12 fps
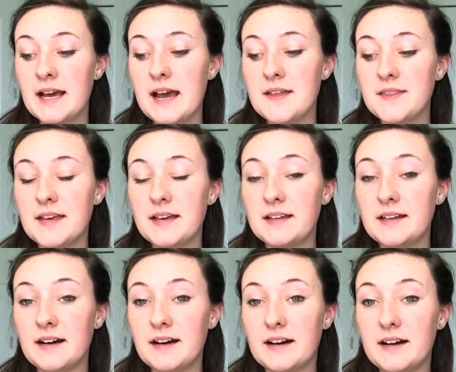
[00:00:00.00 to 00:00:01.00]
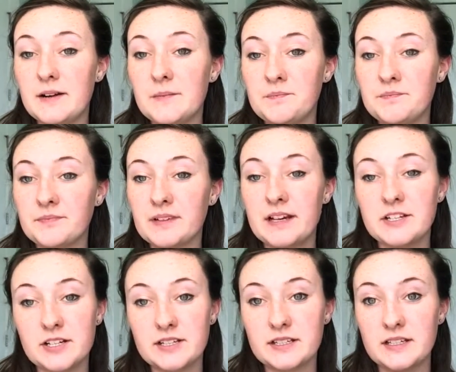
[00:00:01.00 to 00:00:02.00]
and then
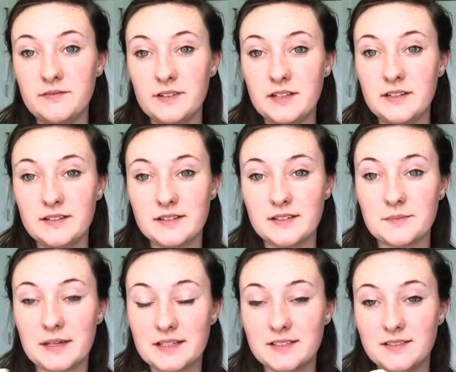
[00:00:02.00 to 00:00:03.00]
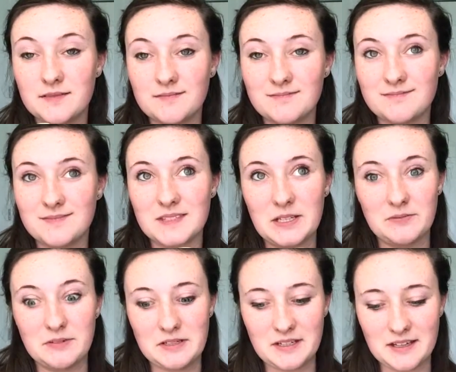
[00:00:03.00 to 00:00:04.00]
it's just convenient to mix
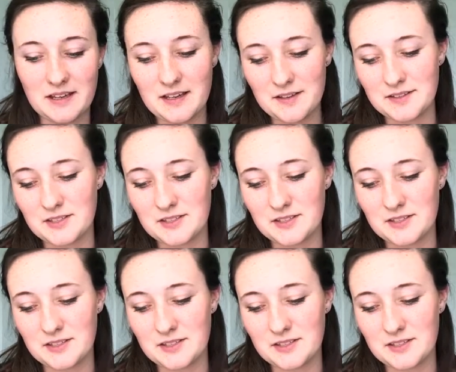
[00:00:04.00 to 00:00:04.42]
stuff in, I guess.